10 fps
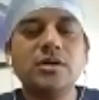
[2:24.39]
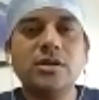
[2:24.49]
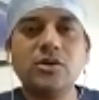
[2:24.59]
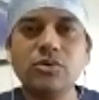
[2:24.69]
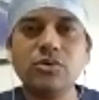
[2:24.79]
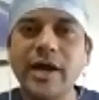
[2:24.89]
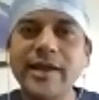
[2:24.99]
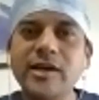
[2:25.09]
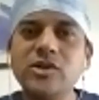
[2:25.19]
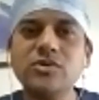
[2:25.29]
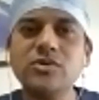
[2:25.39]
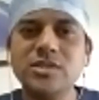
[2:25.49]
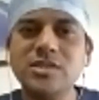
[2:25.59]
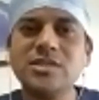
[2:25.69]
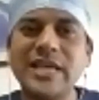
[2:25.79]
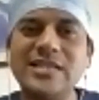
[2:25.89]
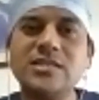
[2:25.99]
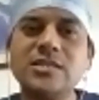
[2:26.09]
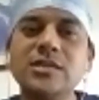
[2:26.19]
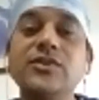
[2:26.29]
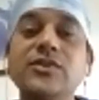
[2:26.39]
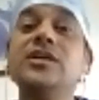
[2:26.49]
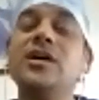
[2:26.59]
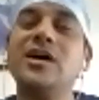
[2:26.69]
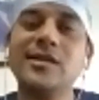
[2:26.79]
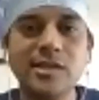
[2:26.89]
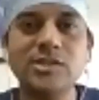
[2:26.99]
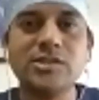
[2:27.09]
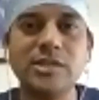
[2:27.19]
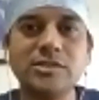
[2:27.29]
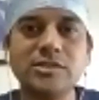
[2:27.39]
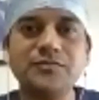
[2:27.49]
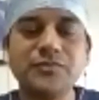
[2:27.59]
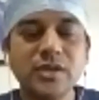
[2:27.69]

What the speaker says: to diagnose this cancer in an early stage.